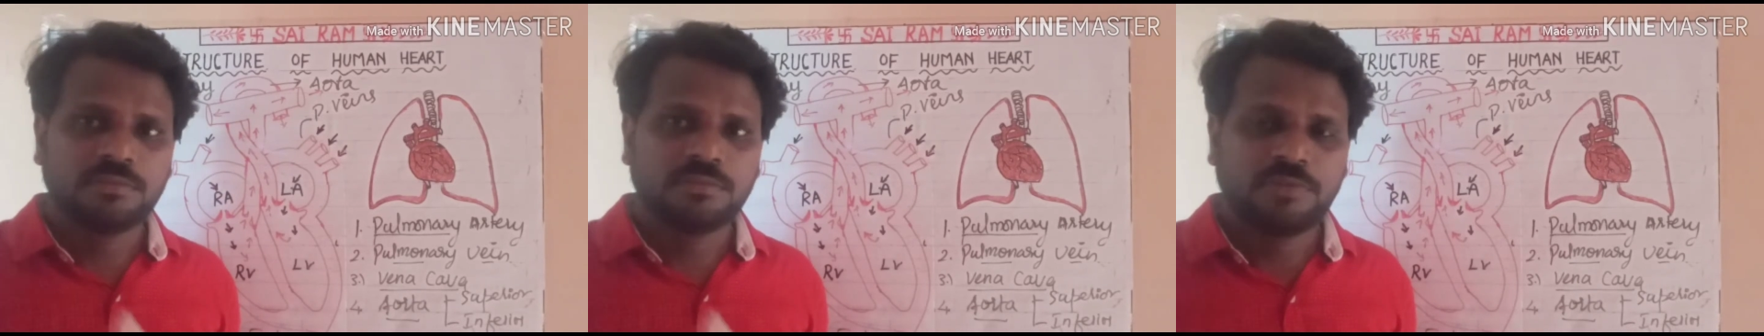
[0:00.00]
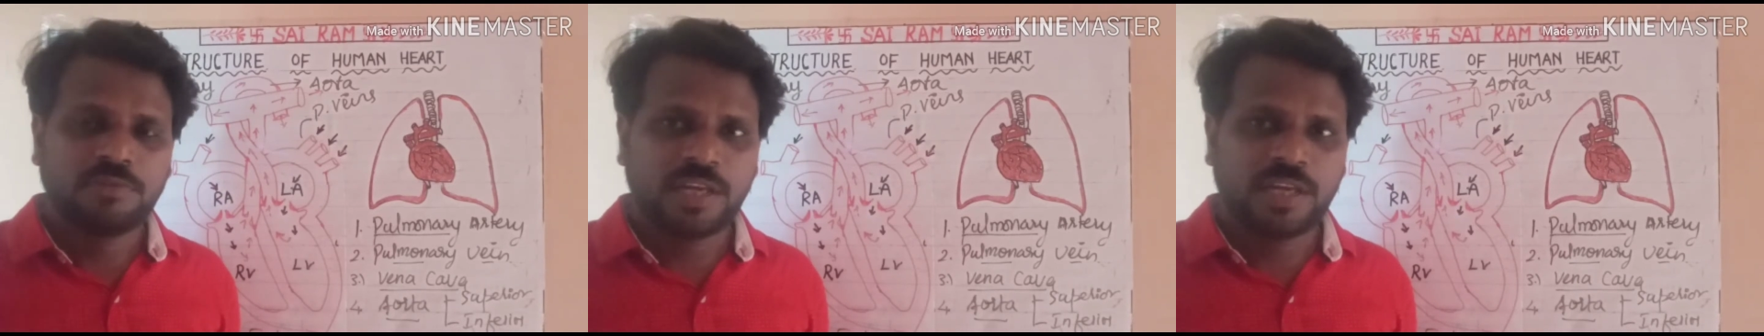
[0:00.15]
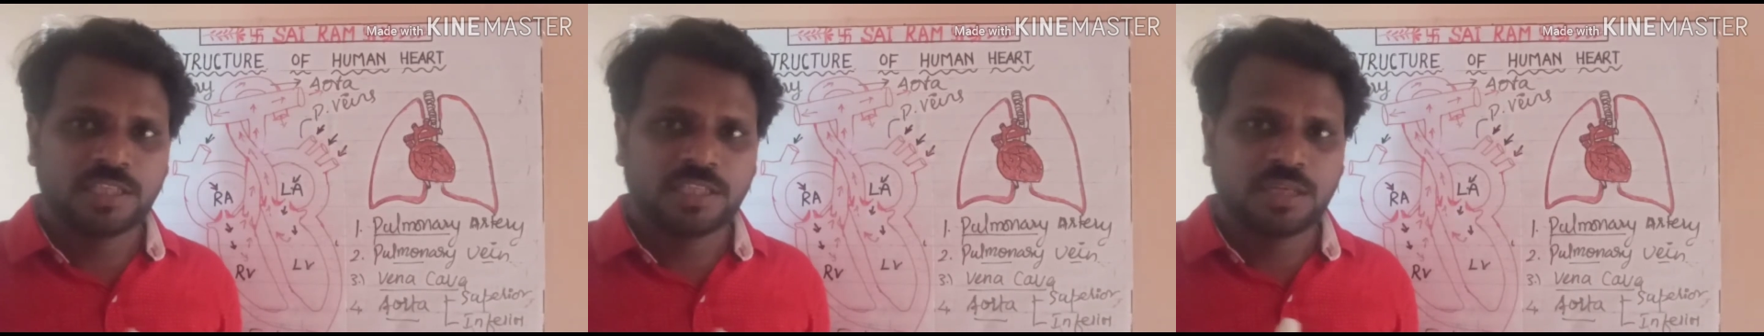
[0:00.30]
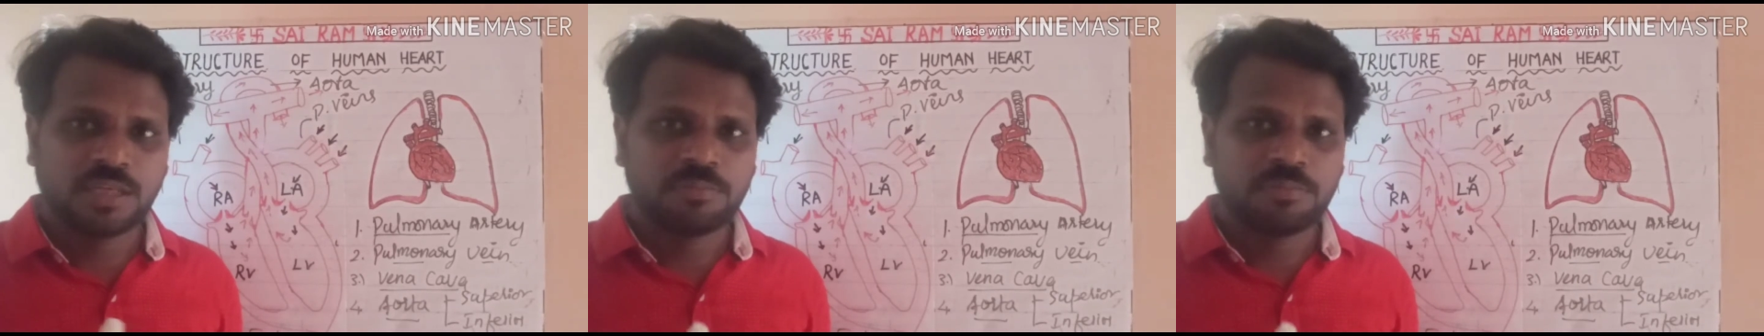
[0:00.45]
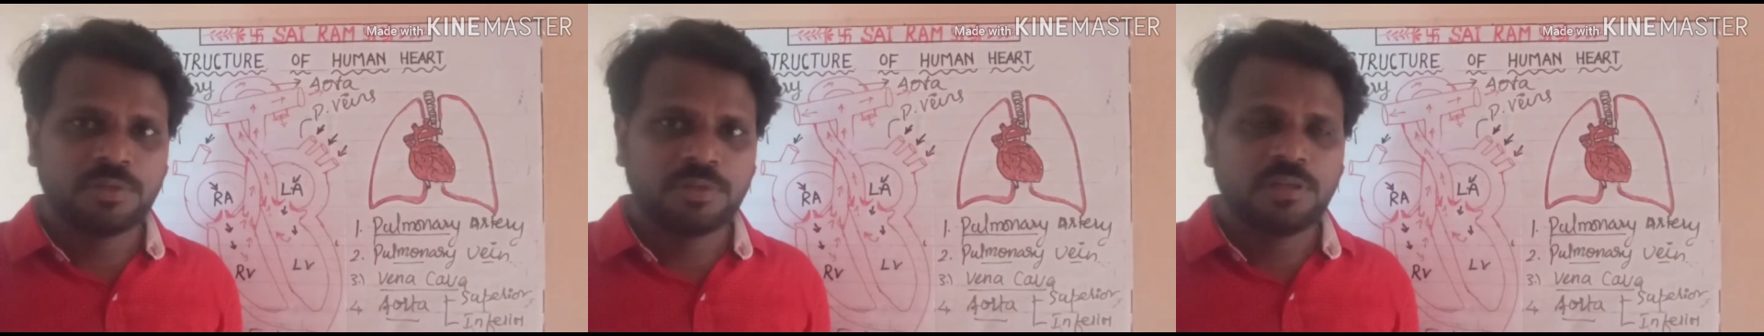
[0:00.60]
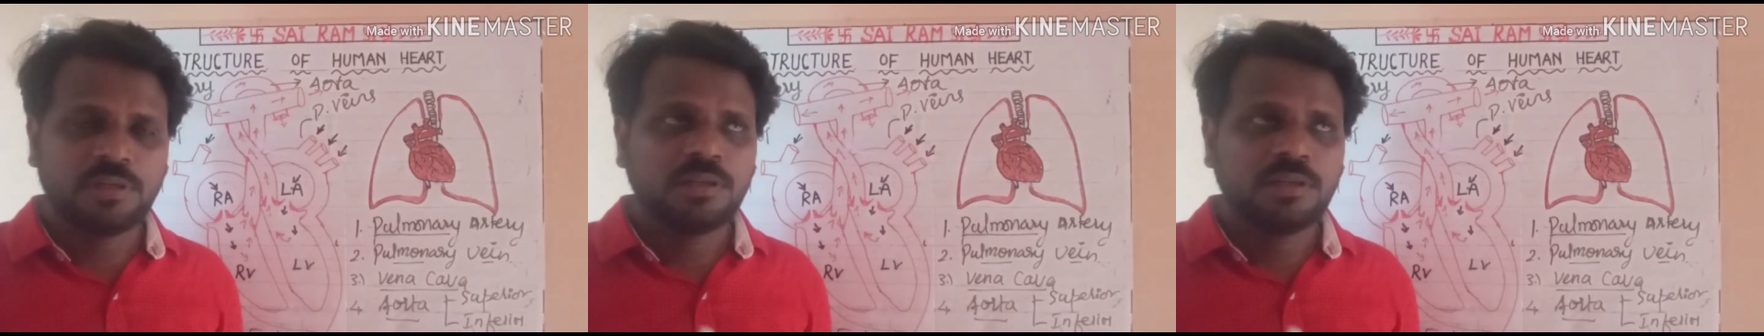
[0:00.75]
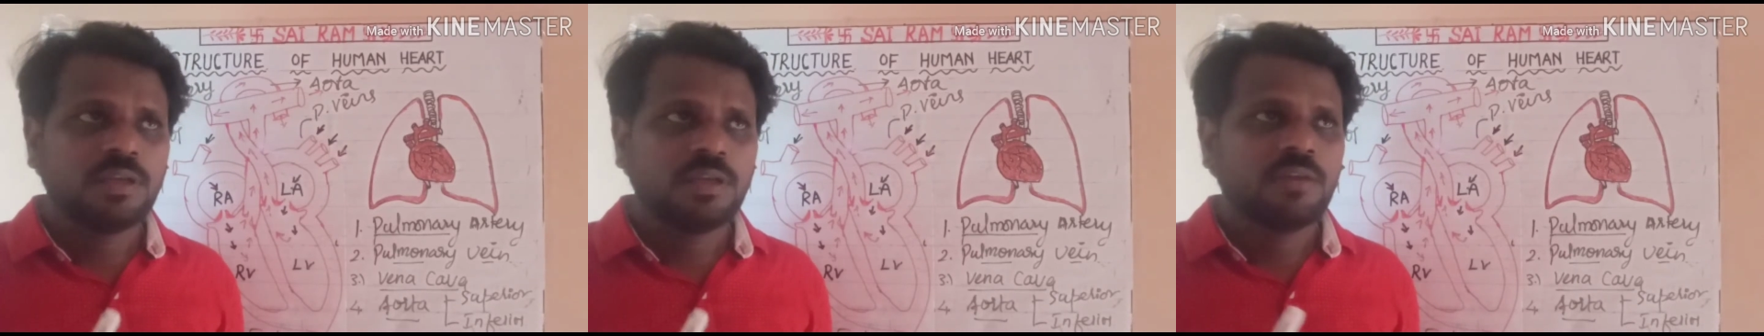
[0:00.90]
For
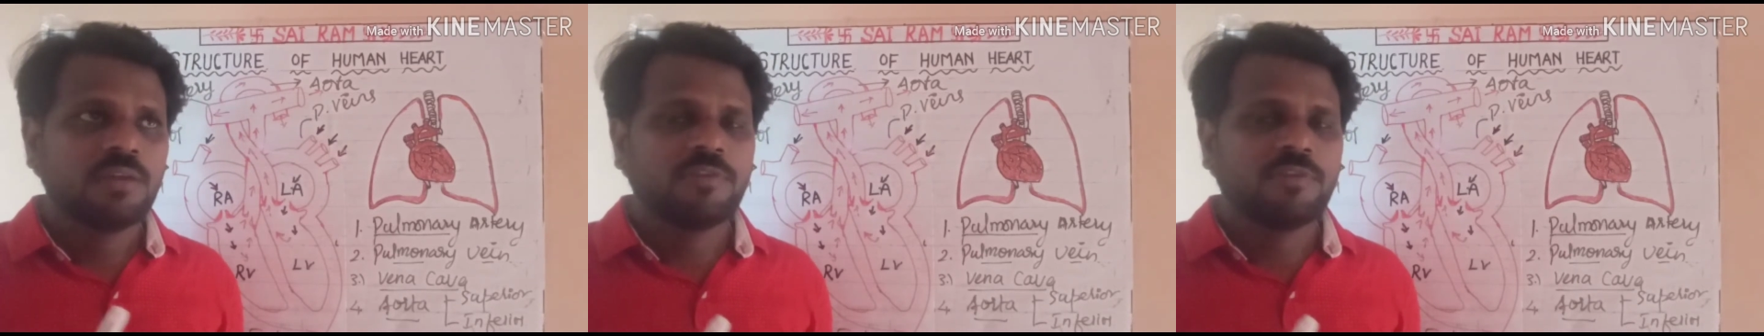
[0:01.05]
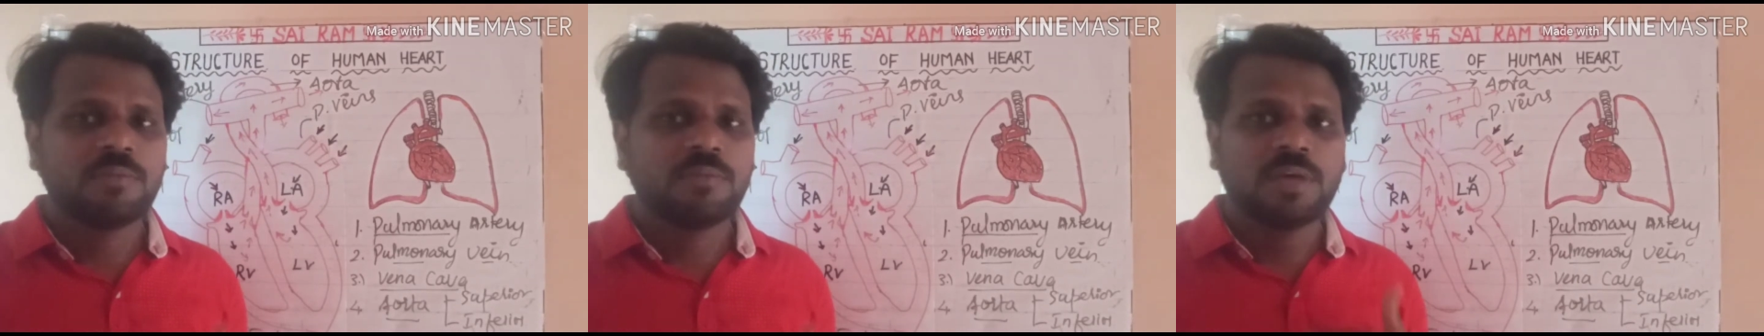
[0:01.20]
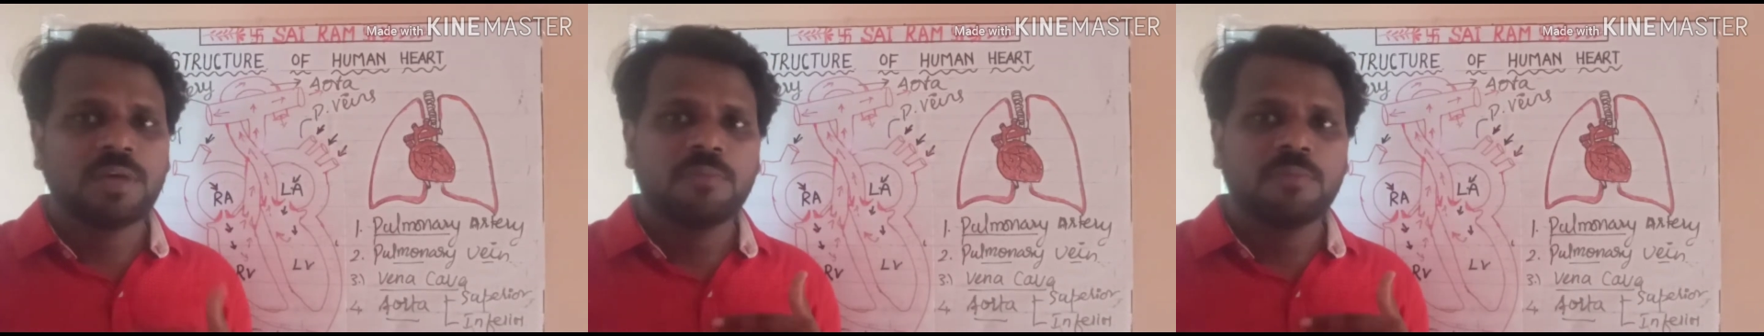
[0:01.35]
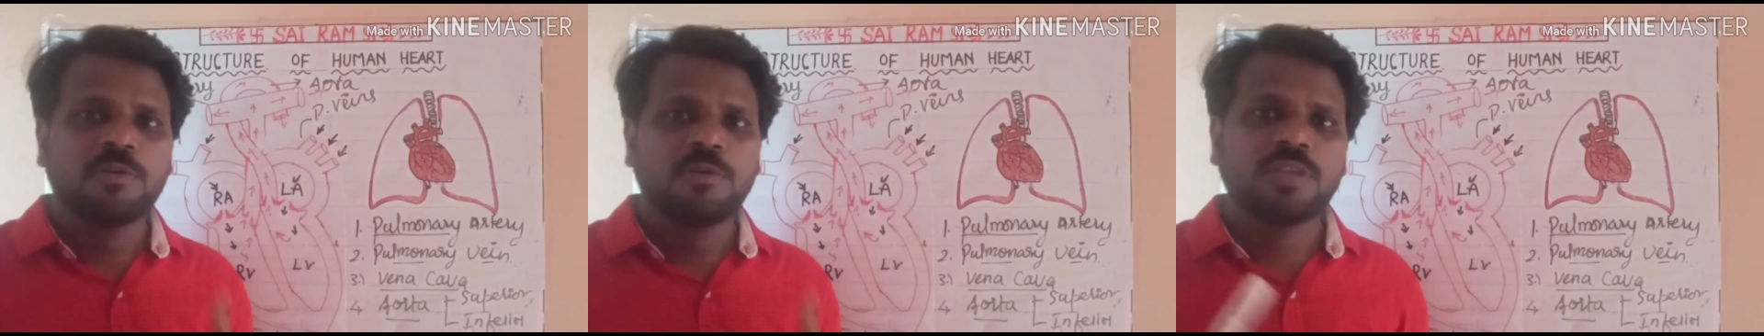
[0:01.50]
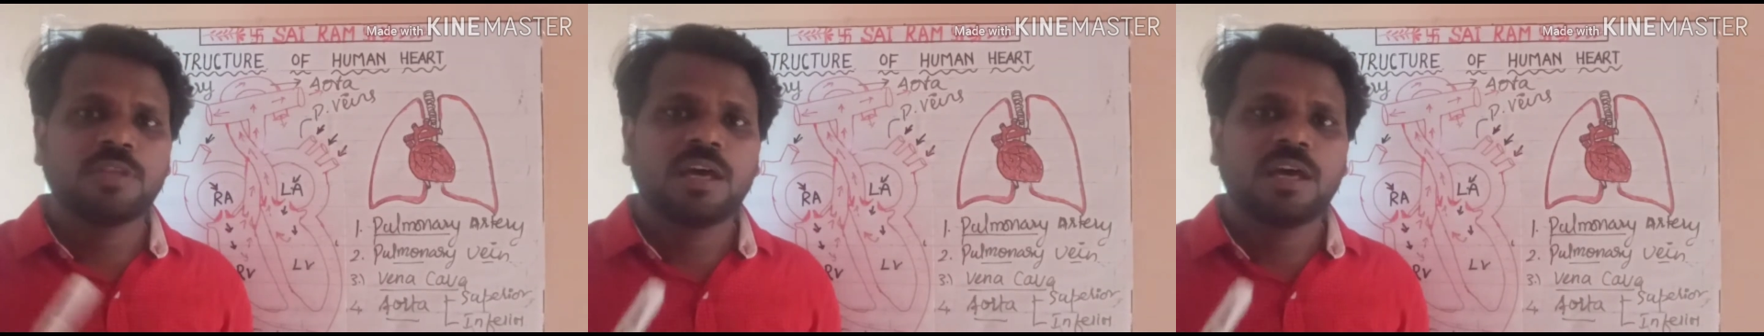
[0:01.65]
example, from above